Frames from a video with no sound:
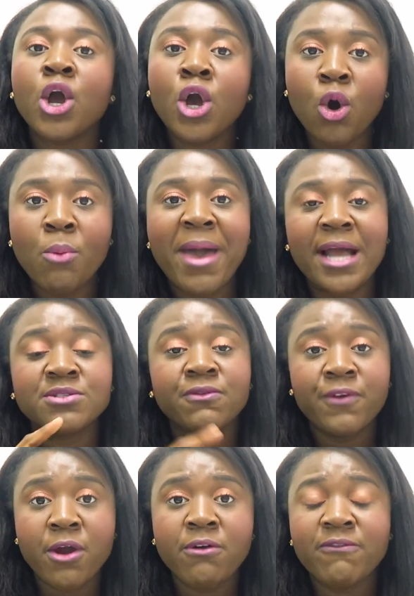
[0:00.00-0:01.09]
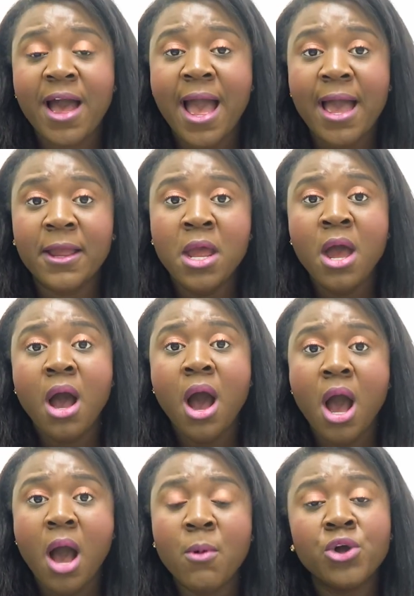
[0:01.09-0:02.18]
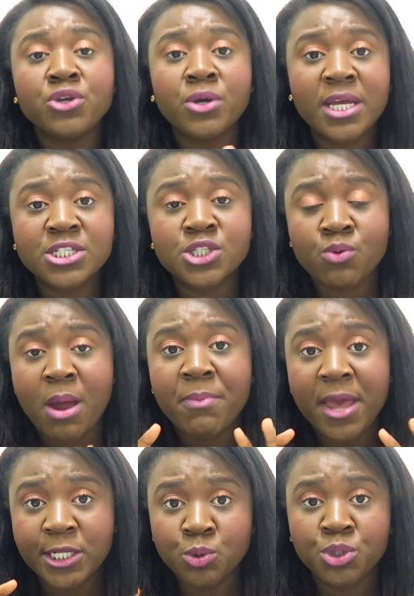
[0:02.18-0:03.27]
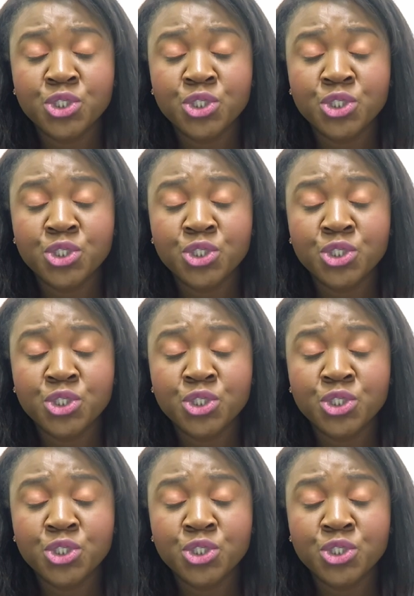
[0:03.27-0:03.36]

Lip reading: go back to verify on your Instagram page,